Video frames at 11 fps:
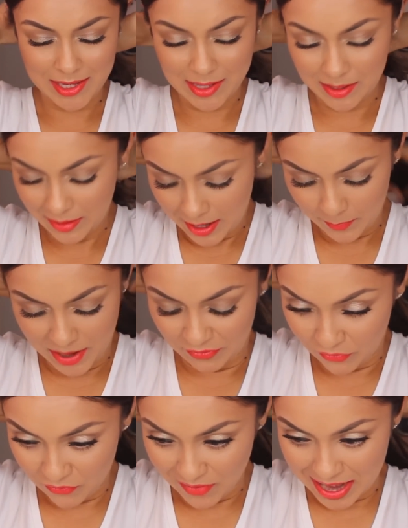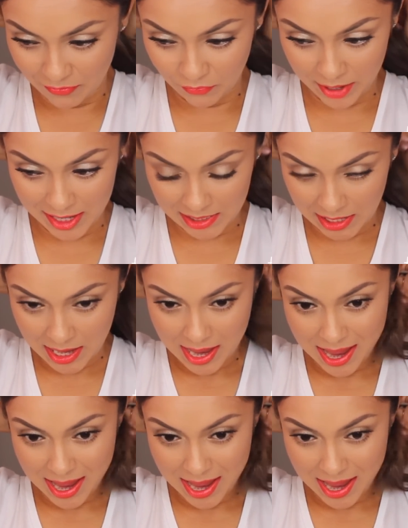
this is like my favorite